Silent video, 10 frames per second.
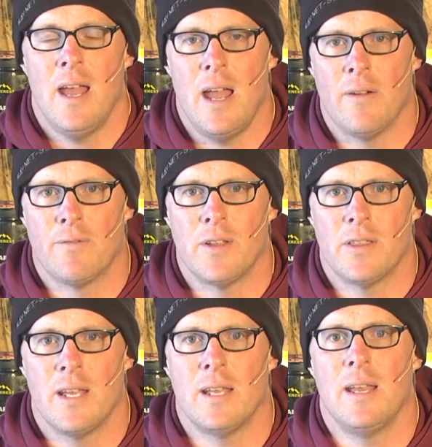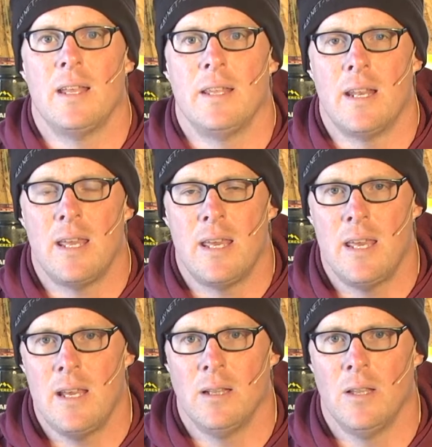everything and that
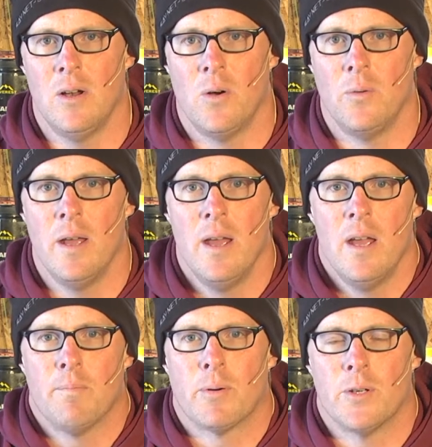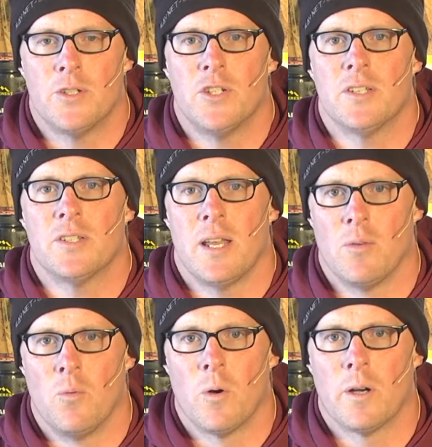he alone purchased
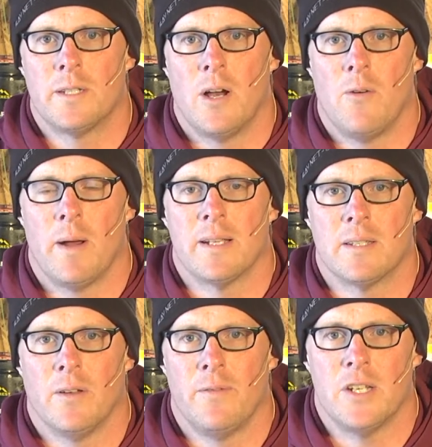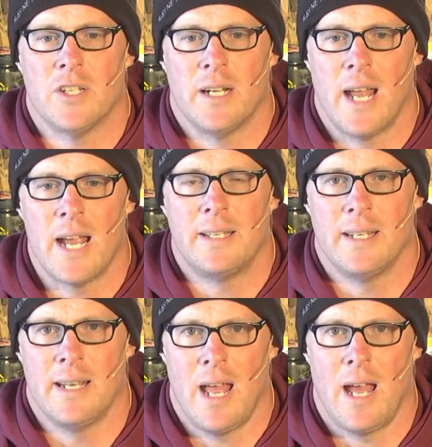and worked out my salvation, and I
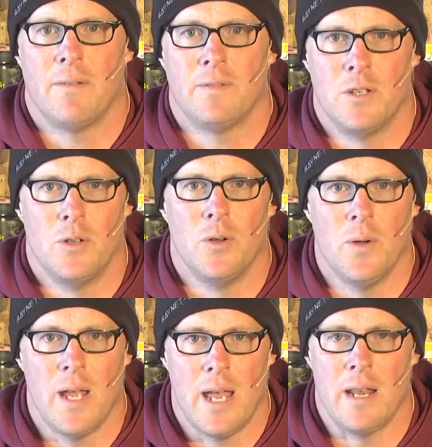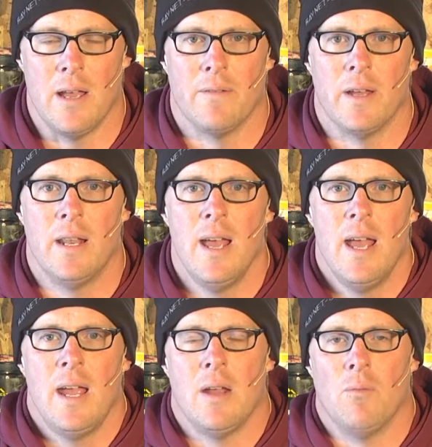didn't have to do any of it.
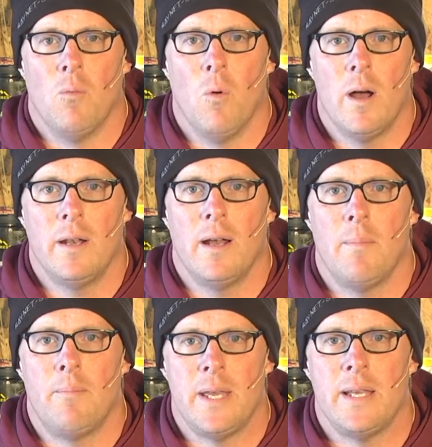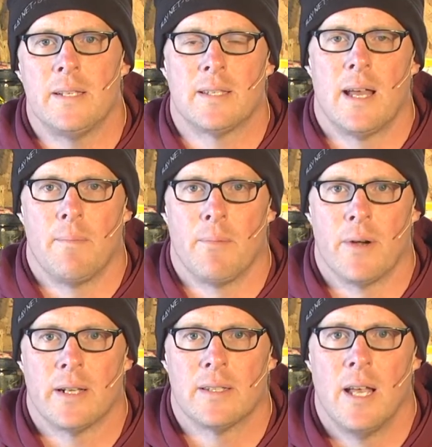And what a peace that
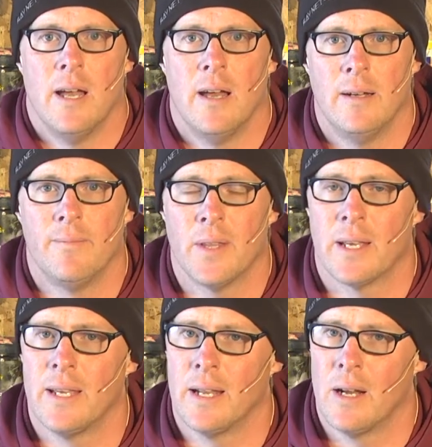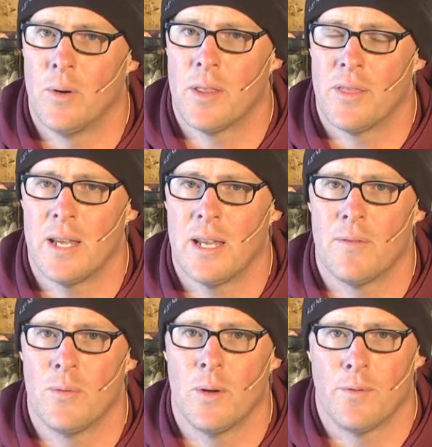brings. Again, I want to thank
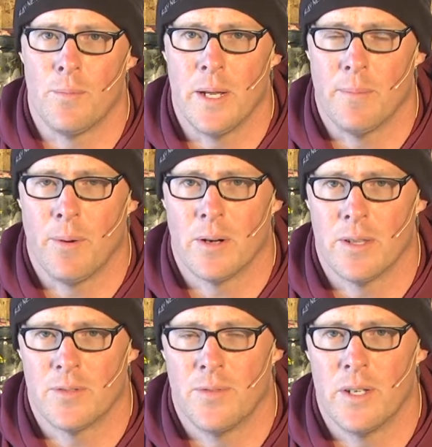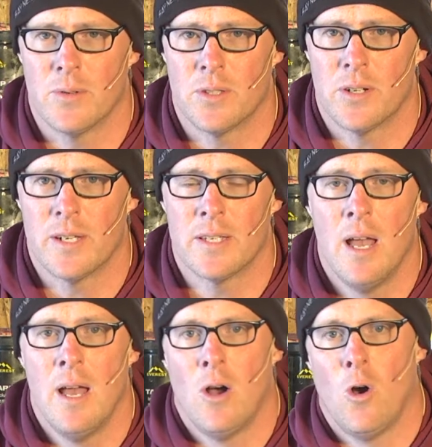everyone for being a part of this video series.
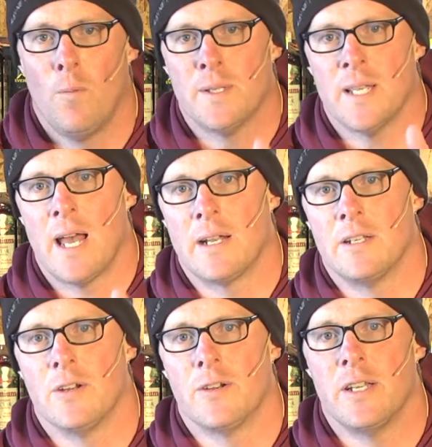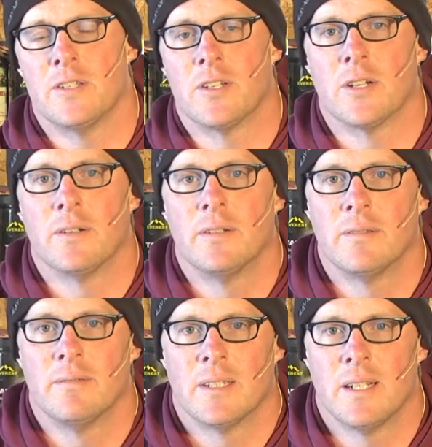Hope it's adding to your Easter.
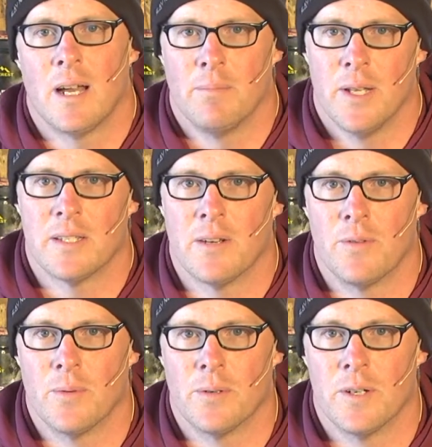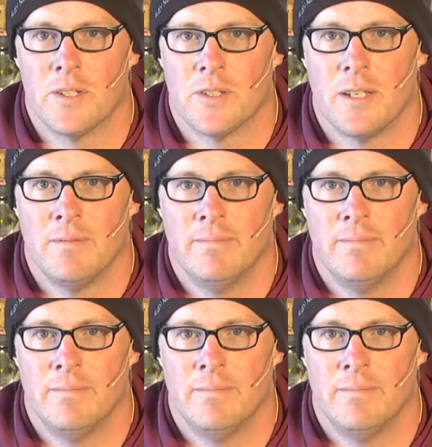God bless everyone richly.